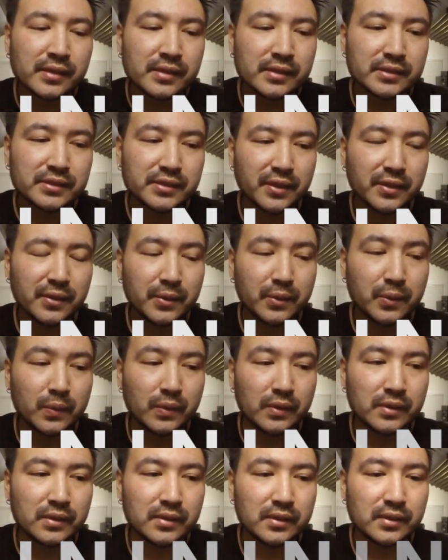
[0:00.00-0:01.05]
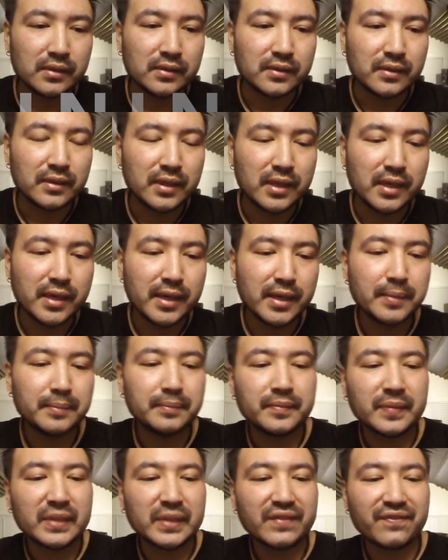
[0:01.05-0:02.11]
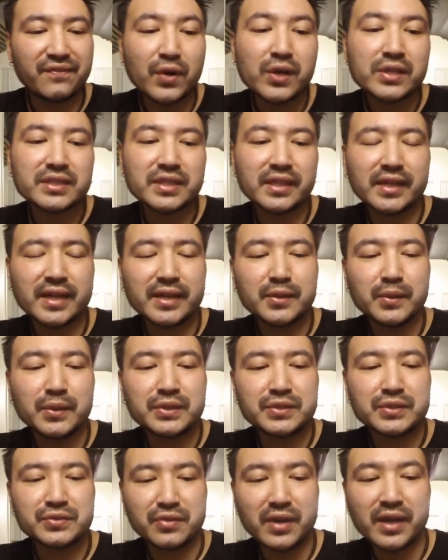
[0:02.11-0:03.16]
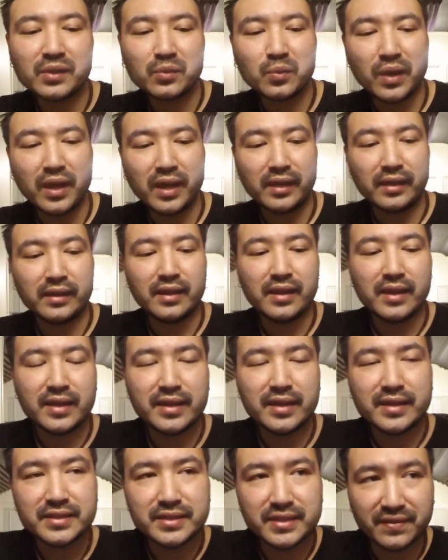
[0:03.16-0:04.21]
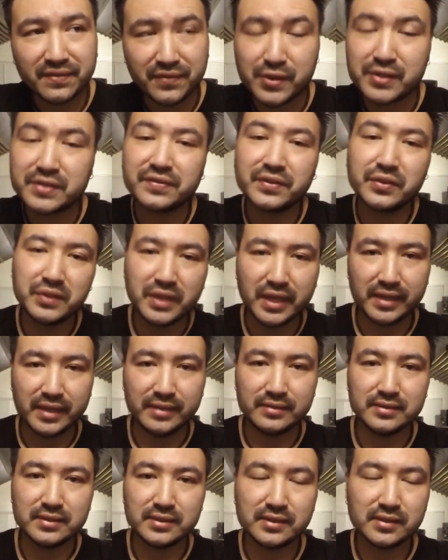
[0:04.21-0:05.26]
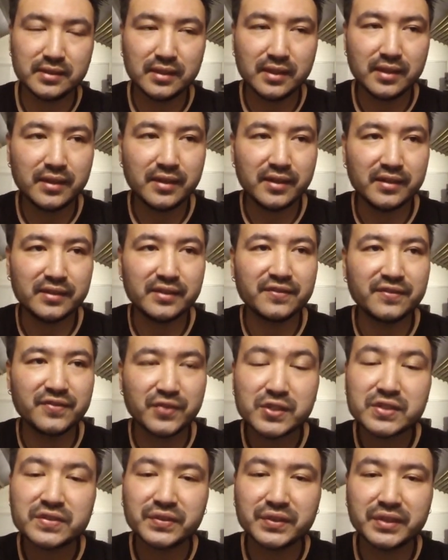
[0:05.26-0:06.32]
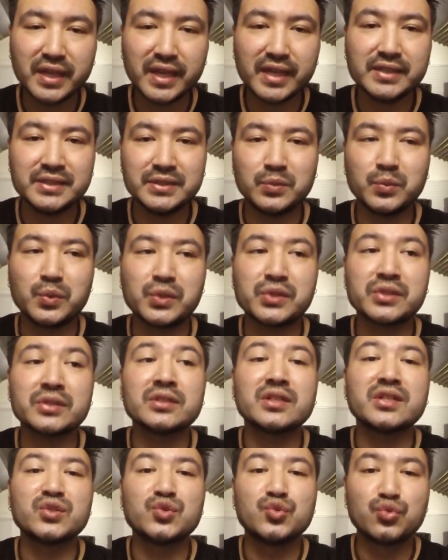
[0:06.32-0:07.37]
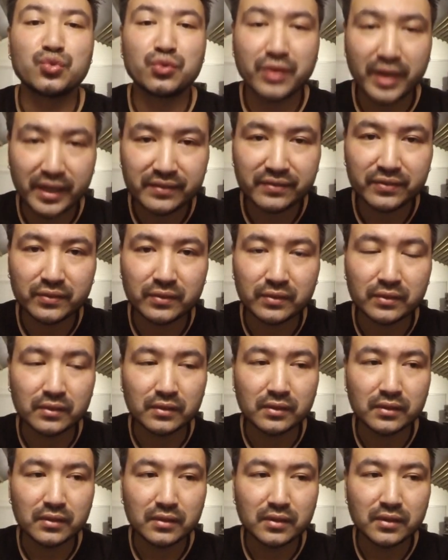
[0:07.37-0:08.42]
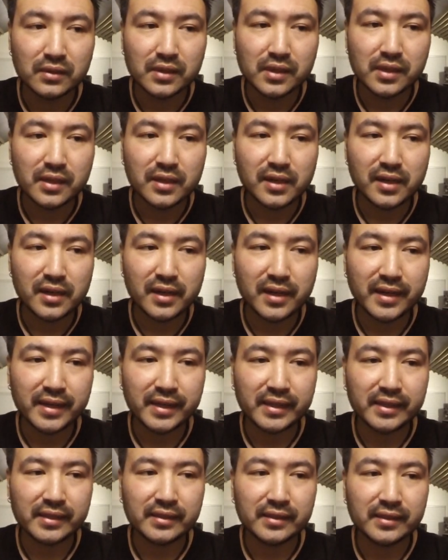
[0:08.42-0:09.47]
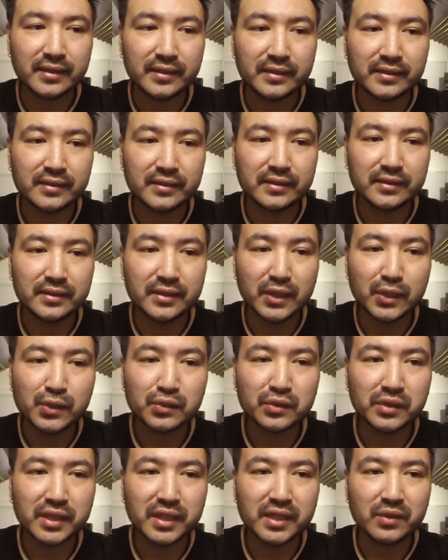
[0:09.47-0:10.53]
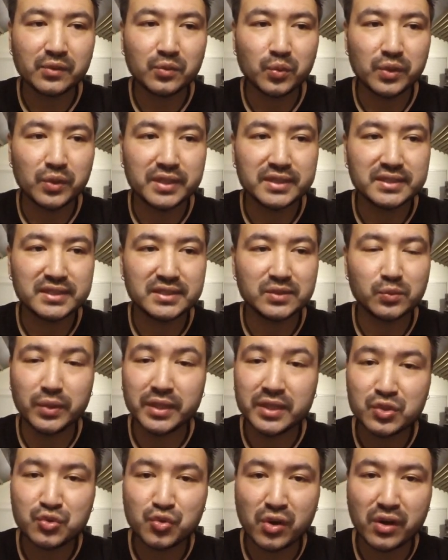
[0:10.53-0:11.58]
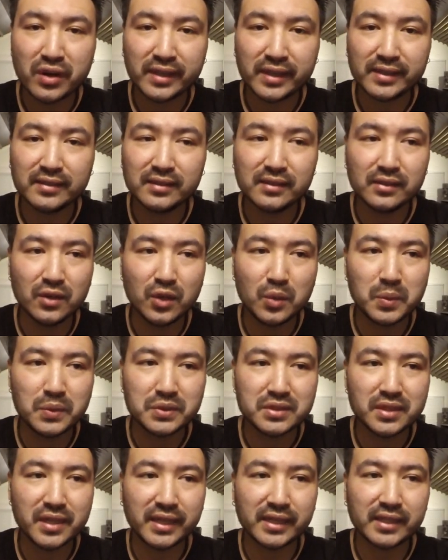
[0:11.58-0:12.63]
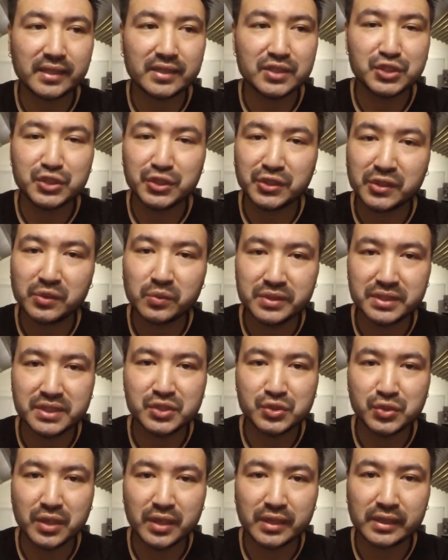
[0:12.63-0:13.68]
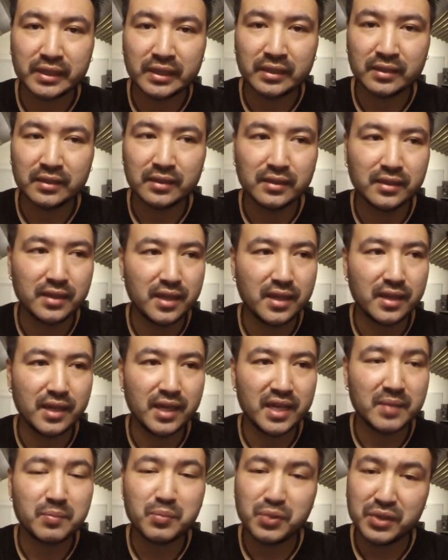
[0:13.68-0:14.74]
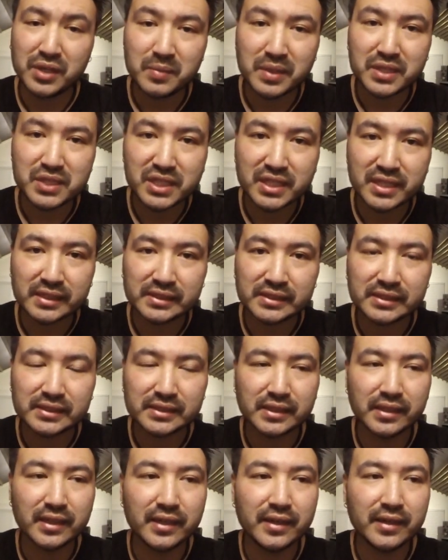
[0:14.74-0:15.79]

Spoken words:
So, the first thing I noticed right away is the first few days. The first 3 days were dreadful. I literally was withdrawing almost like sugar was a drug. It pretty much is.